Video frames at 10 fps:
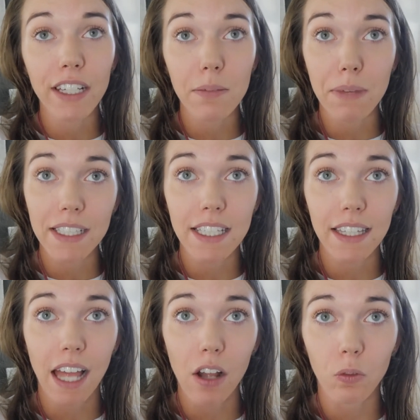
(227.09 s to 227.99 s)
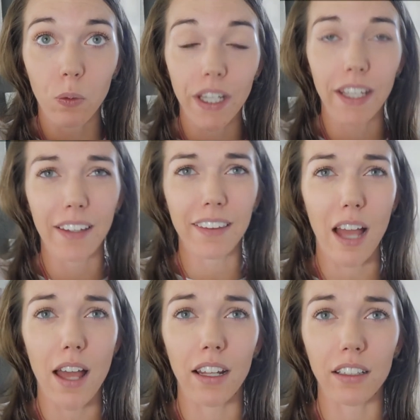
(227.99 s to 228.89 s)
mixing that with
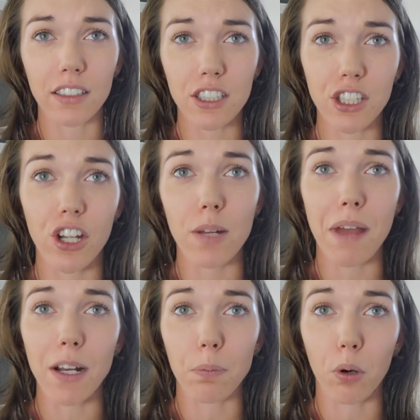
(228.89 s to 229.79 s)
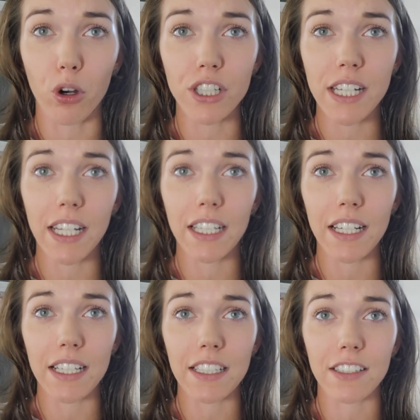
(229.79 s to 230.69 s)
a certain amount of protein
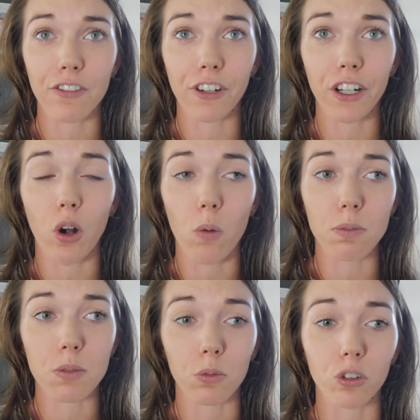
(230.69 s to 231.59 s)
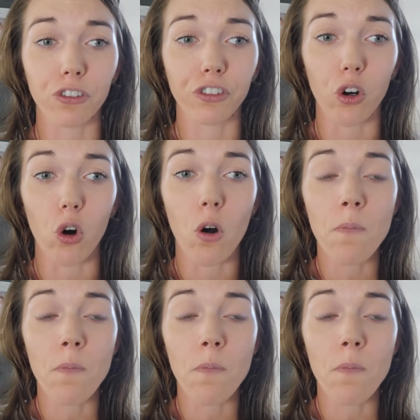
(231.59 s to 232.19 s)
is very optimal for